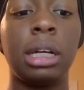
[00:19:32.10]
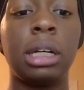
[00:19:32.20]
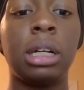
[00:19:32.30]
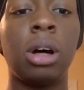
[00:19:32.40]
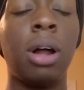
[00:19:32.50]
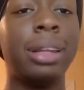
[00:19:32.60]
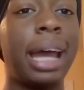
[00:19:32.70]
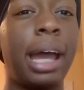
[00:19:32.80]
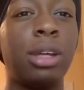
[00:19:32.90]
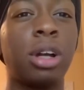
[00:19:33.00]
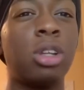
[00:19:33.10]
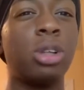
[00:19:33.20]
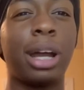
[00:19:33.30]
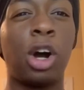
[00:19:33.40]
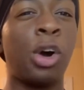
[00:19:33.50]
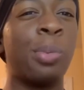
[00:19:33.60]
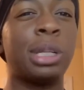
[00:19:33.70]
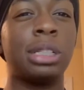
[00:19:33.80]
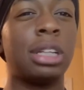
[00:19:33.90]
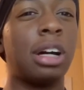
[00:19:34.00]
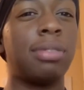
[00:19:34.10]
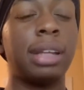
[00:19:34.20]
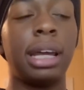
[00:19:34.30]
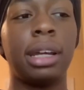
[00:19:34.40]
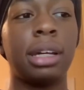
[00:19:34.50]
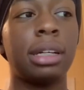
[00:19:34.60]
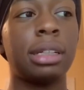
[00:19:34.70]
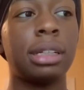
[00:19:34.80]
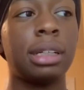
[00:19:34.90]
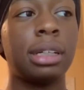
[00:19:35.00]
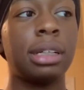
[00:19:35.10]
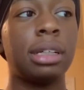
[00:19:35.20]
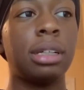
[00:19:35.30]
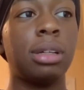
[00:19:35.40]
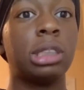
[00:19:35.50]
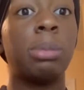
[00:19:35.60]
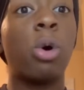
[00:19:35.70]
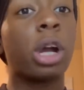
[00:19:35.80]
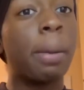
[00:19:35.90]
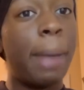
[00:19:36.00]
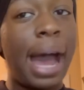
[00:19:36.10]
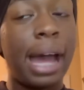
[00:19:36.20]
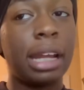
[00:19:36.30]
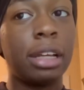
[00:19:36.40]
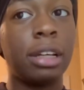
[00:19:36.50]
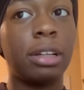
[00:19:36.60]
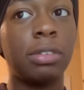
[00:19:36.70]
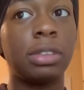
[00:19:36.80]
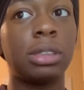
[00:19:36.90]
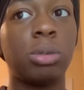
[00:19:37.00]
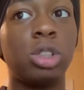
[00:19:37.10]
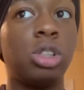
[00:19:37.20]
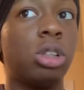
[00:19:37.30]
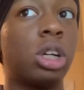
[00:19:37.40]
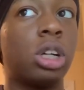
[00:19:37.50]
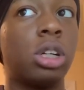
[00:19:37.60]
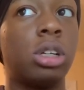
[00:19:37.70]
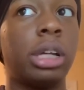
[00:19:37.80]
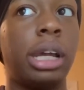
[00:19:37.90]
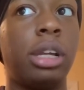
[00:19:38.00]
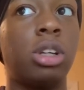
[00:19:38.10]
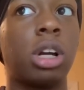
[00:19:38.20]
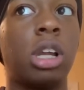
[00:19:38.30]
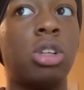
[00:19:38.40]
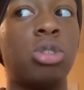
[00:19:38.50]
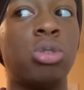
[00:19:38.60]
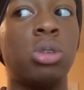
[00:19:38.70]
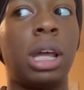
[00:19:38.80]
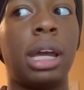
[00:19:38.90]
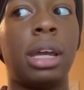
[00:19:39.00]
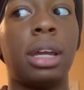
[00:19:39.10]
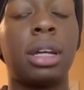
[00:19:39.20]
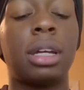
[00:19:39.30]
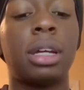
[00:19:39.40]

on that, you're gonna do like a whole bunch of stuff, like some more combatives, what you learned, and you're gonna do like